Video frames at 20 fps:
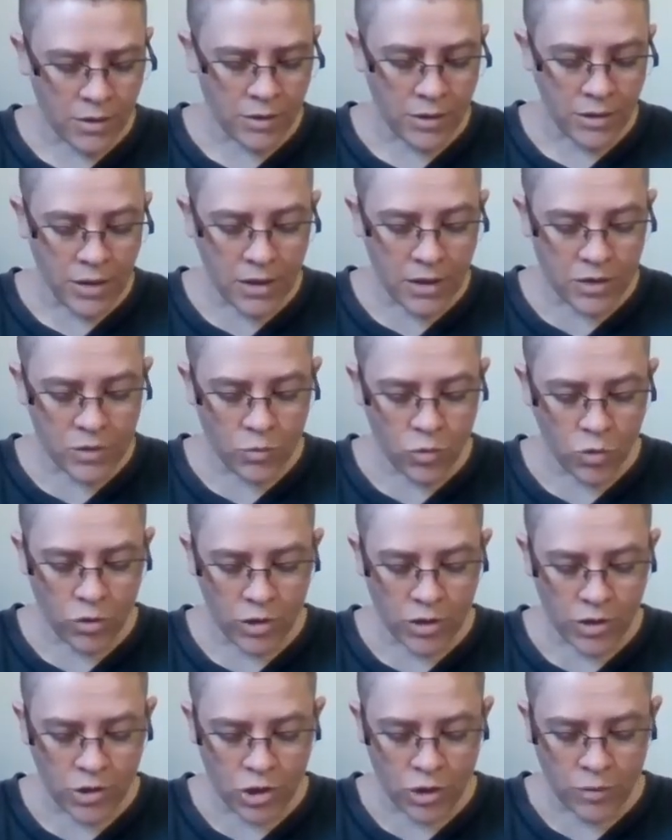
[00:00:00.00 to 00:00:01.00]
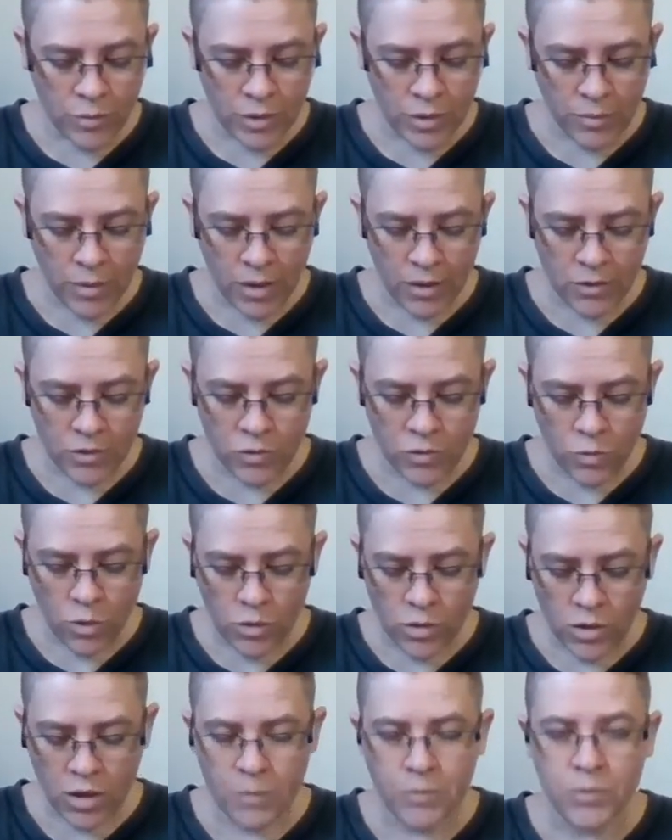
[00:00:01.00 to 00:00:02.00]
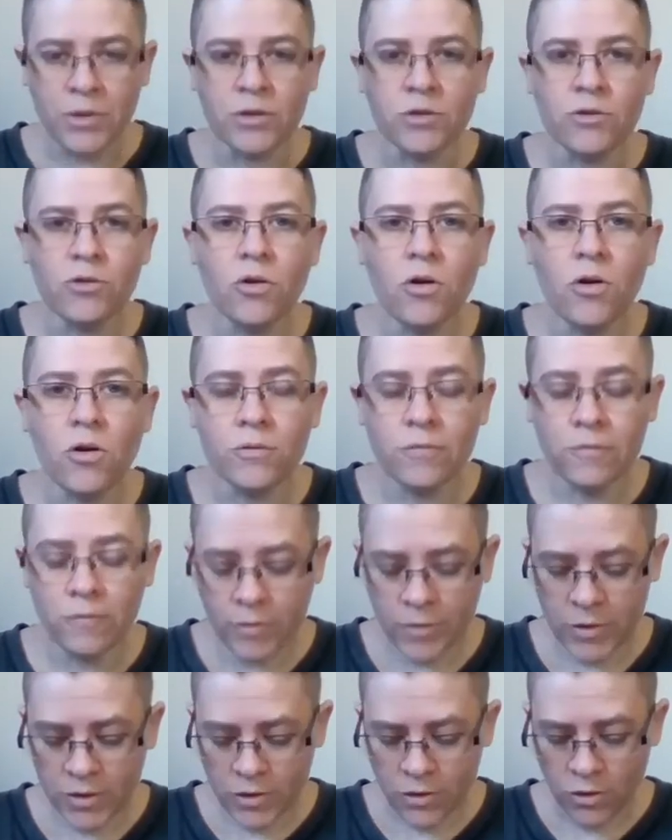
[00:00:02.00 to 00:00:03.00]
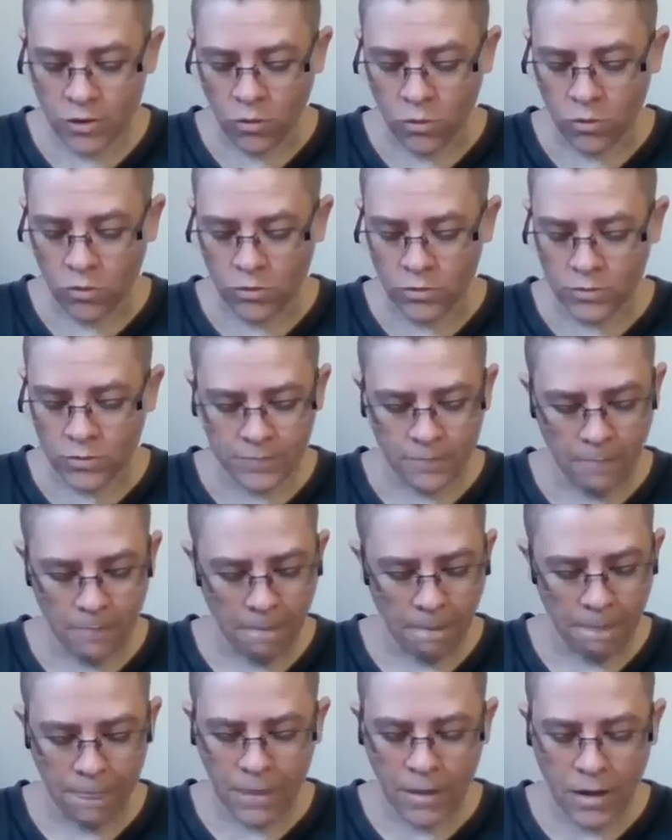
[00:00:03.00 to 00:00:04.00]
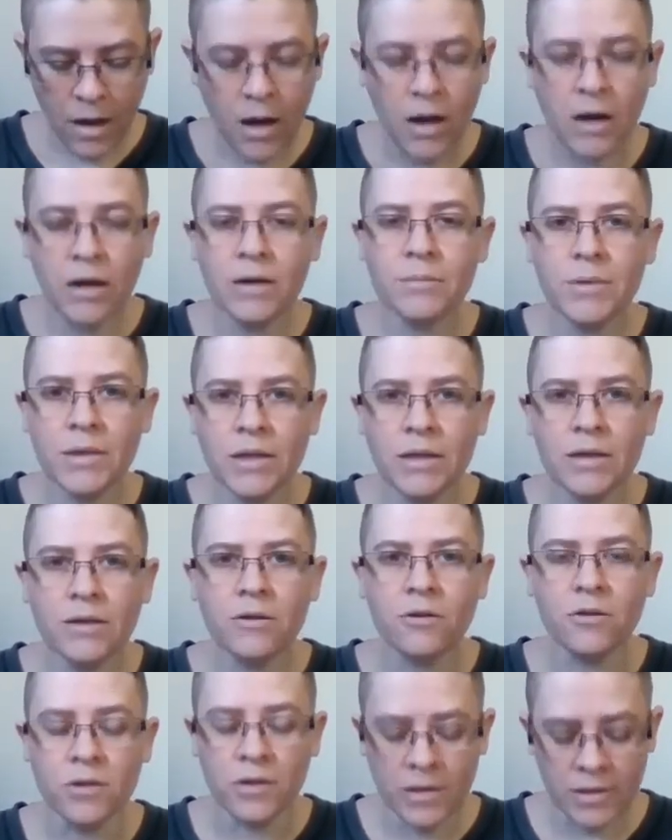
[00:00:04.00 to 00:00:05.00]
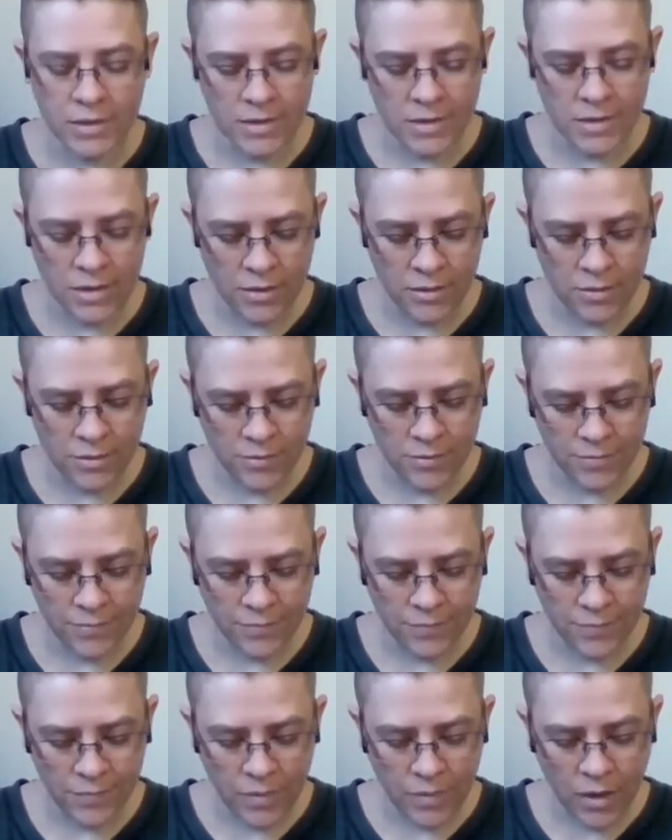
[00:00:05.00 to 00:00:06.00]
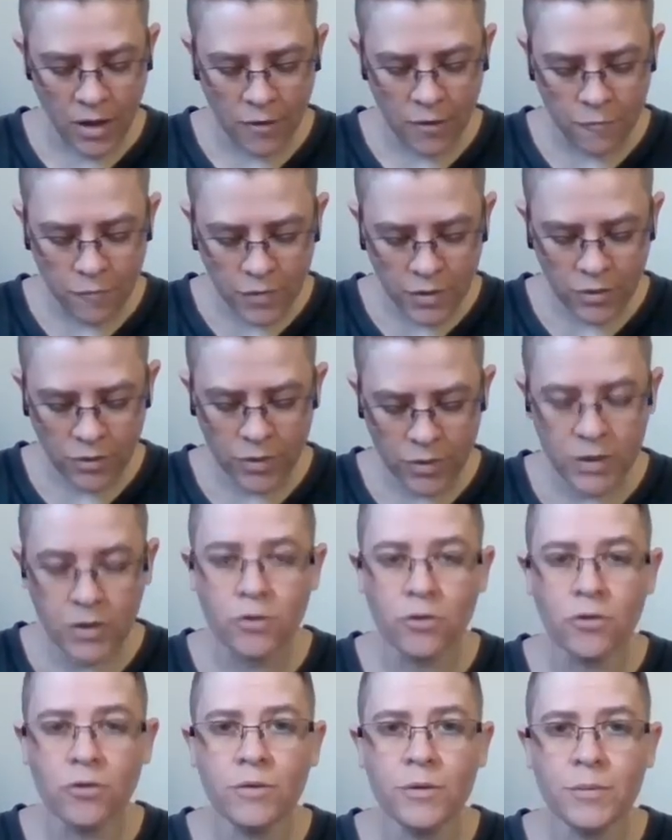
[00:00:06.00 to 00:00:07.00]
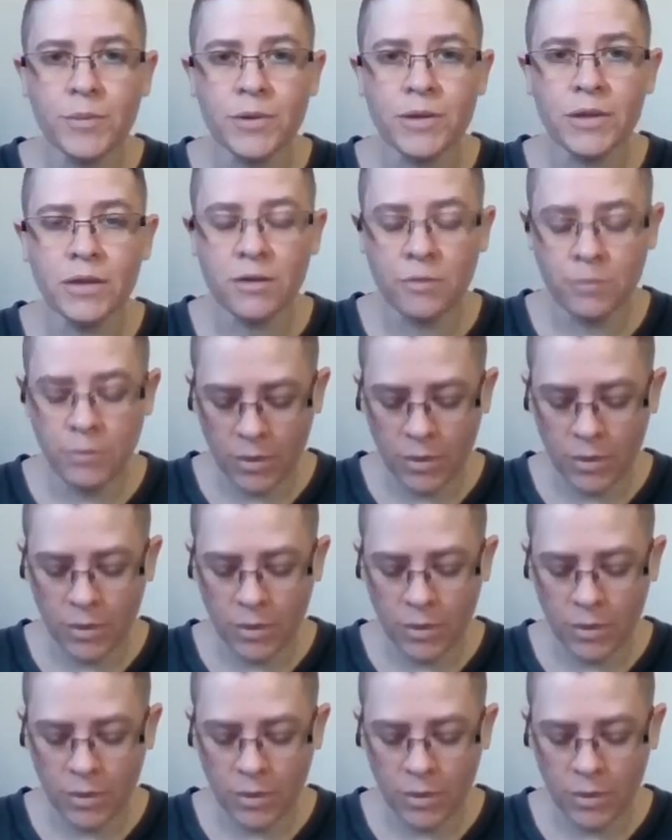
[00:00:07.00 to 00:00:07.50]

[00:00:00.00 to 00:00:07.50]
The next morning, Jumping Mouse woke up and crawled from his hole. I am here, he said. I feel the earth beneath